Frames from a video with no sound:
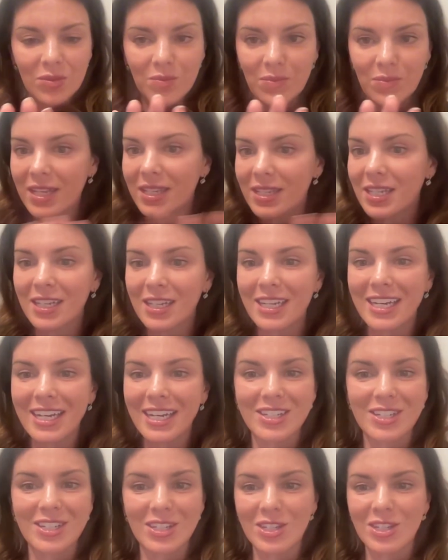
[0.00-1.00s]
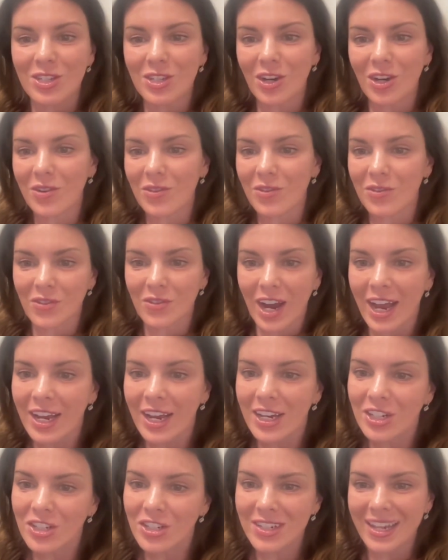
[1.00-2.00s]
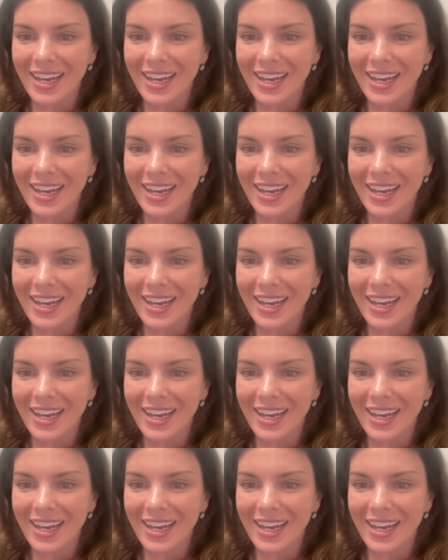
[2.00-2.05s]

basically get to start fresh.